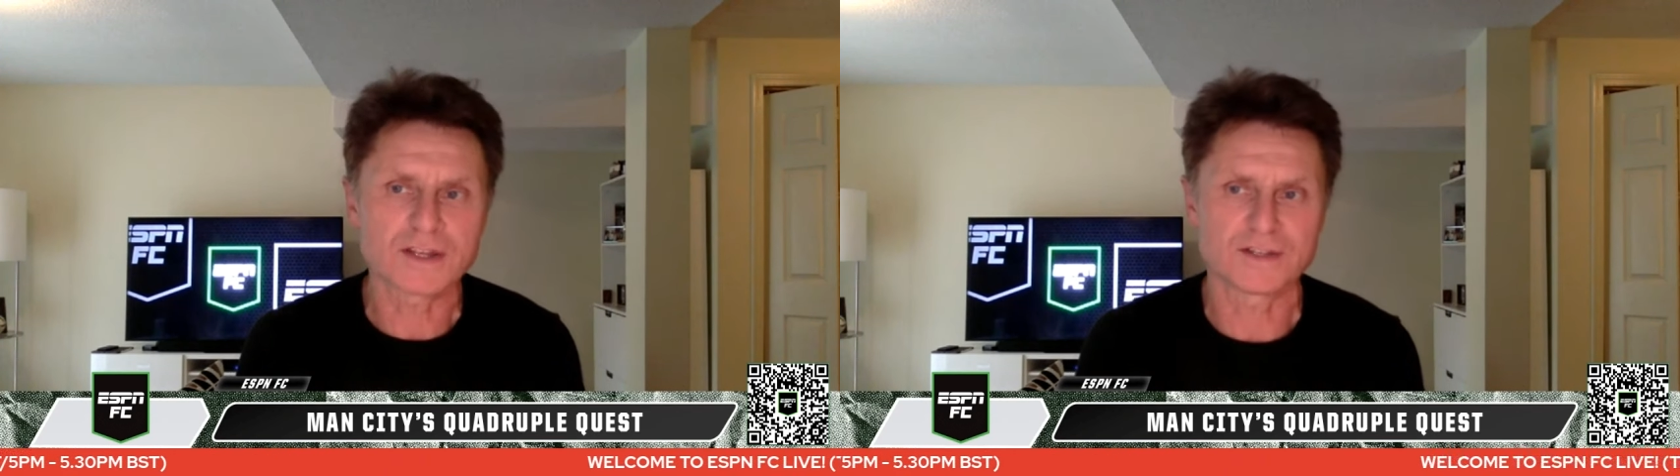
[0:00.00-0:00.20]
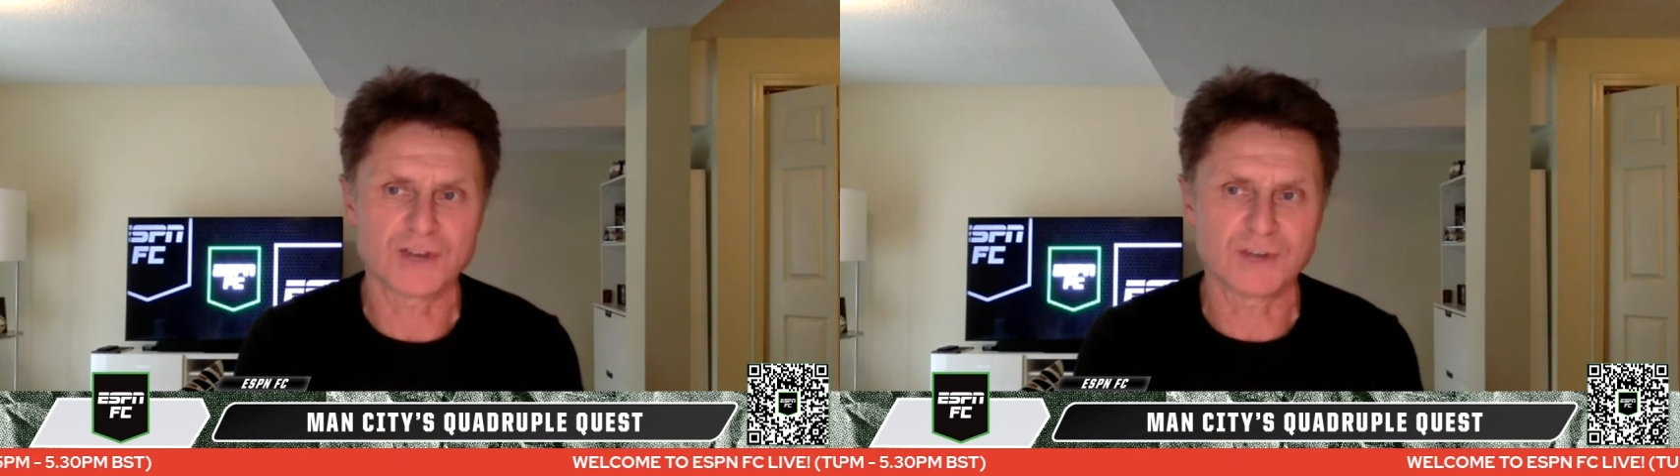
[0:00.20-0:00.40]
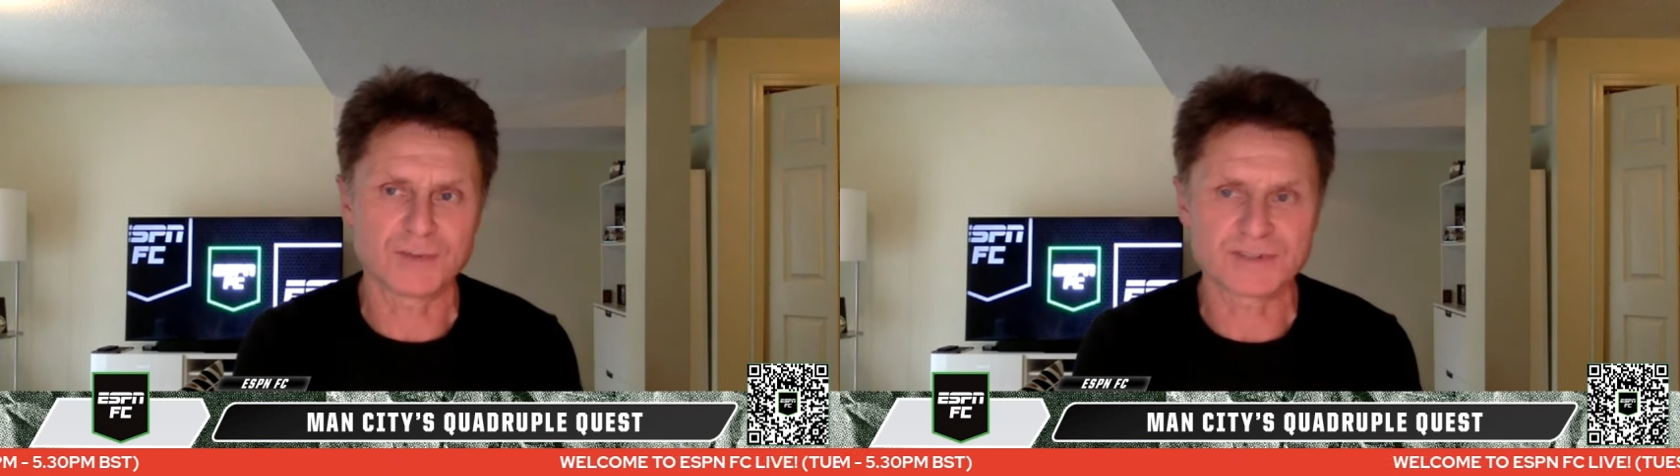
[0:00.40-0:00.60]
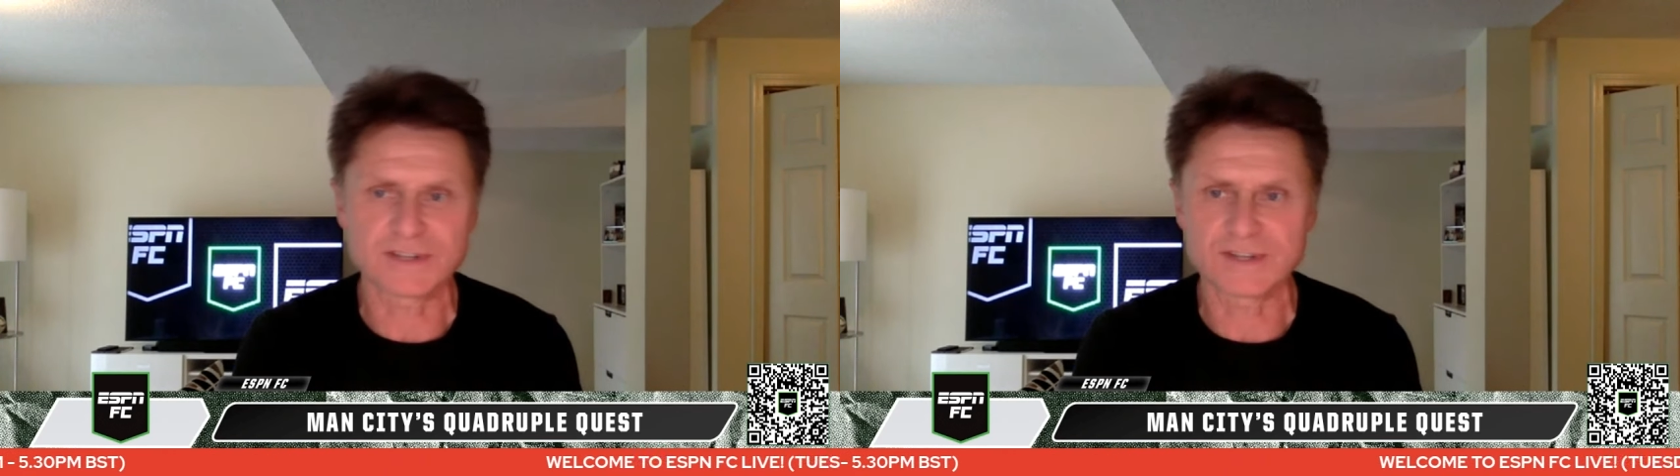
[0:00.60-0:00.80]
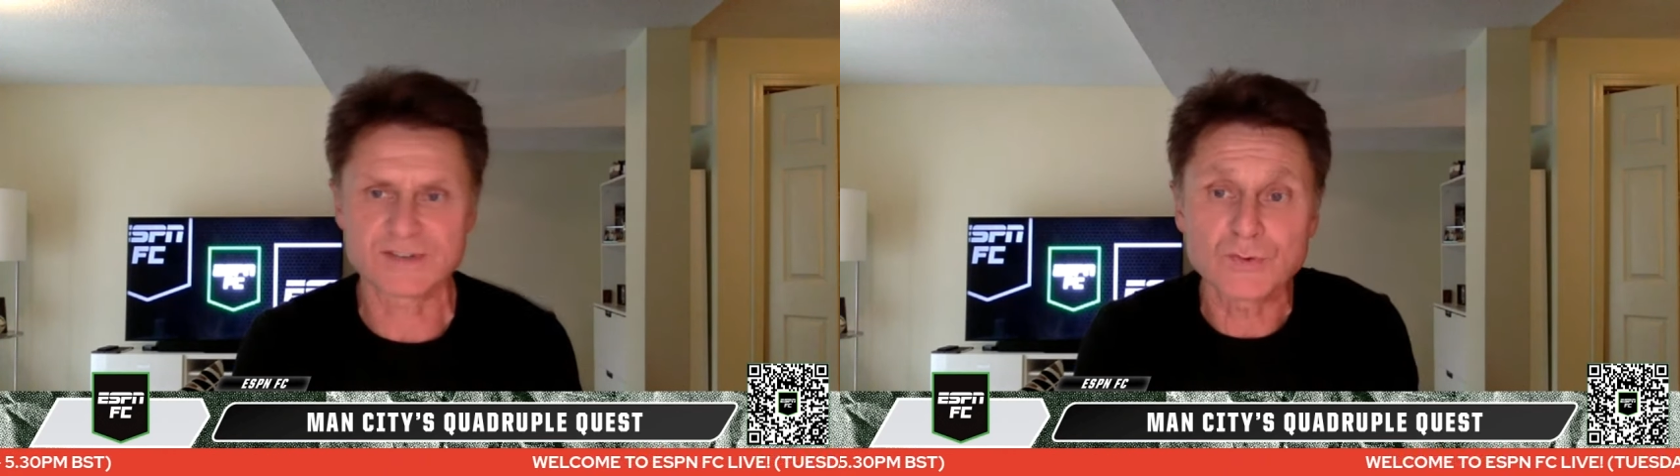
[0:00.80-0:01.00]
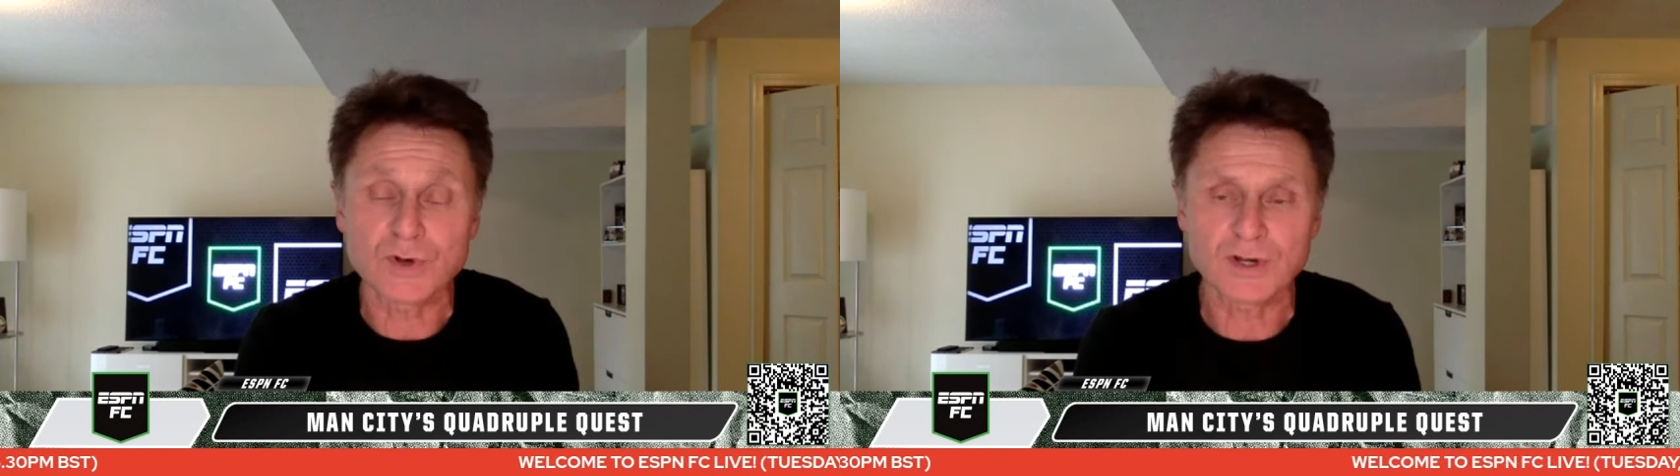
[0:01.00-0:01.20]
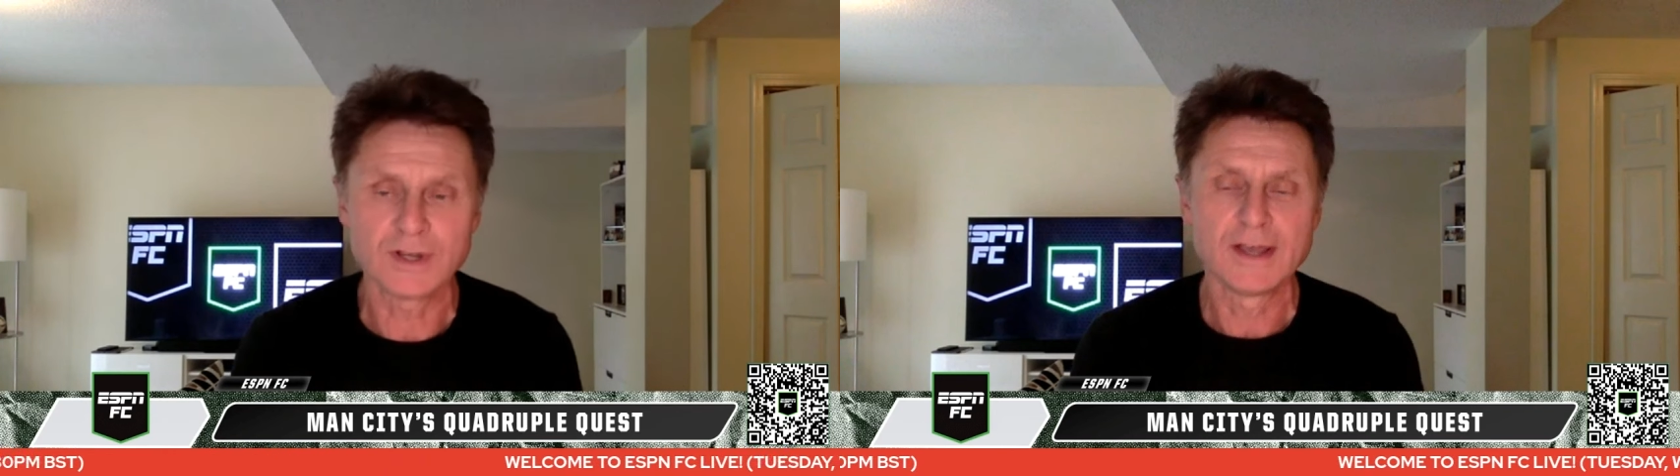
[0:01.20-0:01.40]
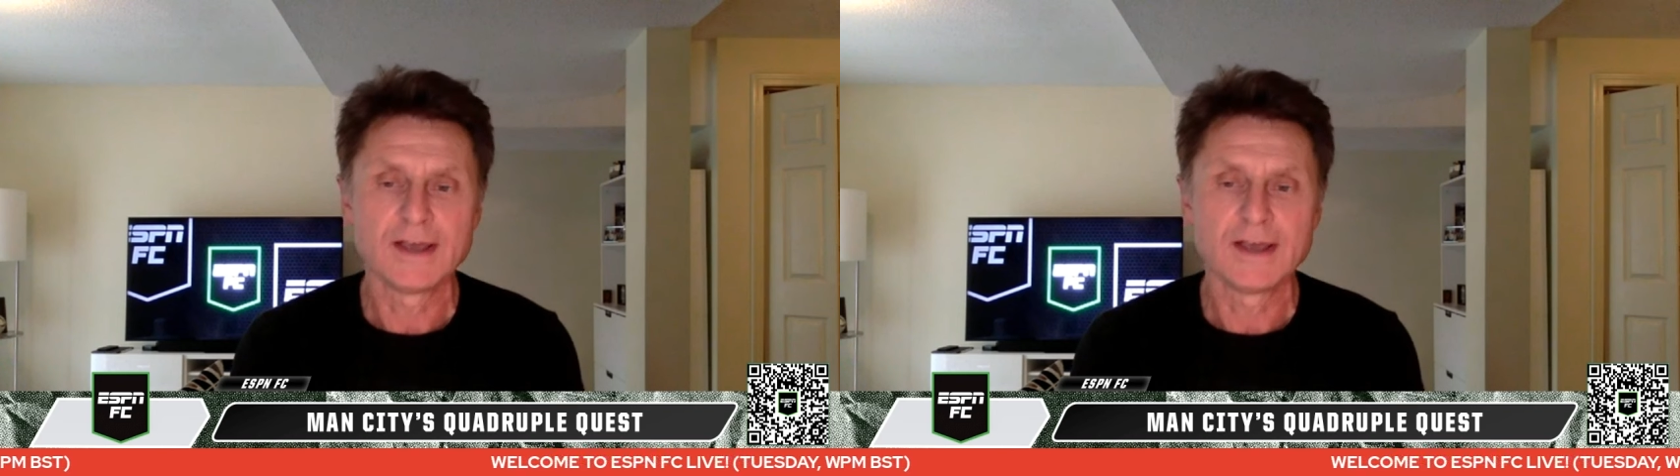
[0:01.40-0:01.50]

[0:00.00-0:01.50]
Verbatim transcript: the Champions League sooner,